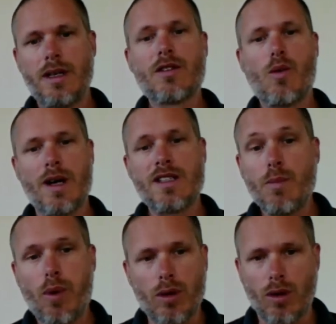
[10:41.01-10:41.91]
is quite
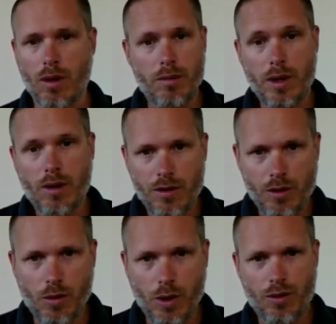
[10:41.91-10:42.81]
important because
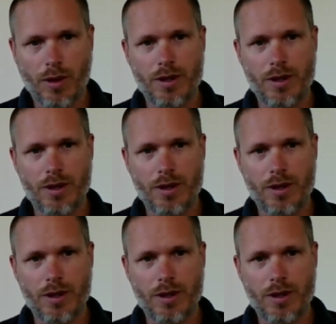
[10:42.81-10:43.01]
you want